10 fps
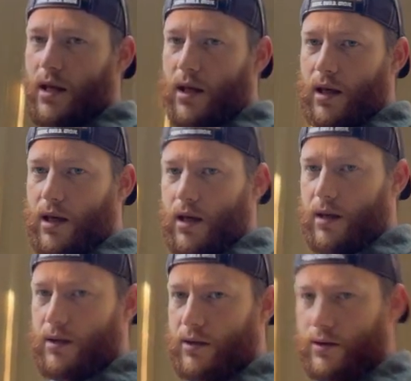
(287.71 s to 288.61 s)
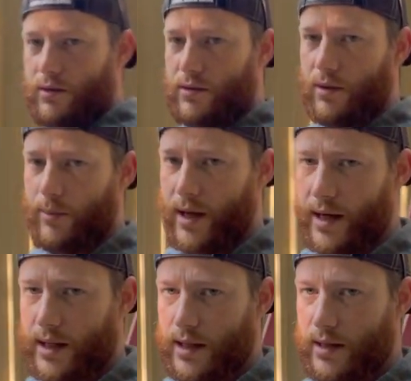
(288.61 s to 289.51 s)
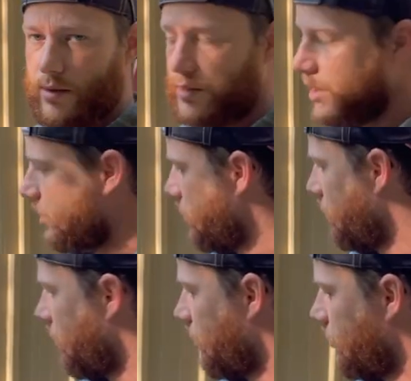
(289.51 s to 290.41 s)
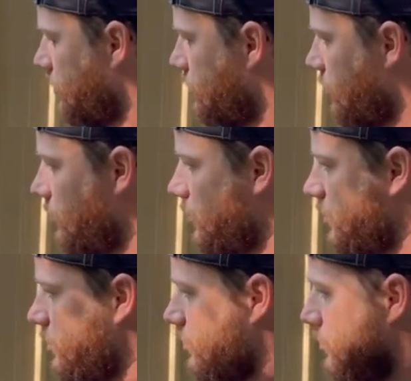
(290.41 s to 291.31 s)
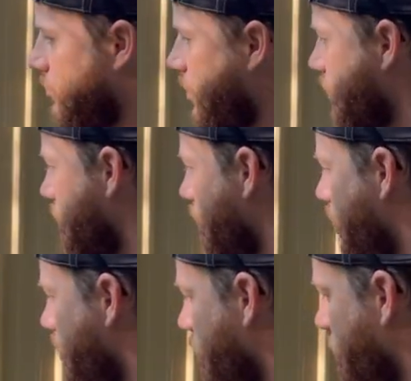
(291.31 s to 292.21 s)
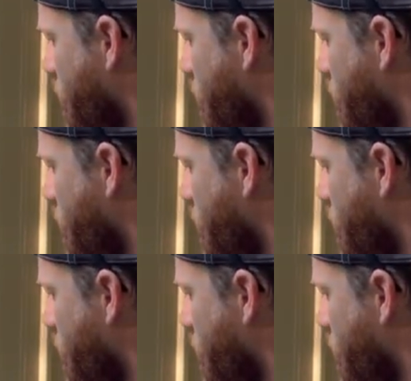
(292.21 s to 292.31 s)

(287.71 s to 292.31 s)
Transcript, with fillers: And so back down here is gonna be the wainscoting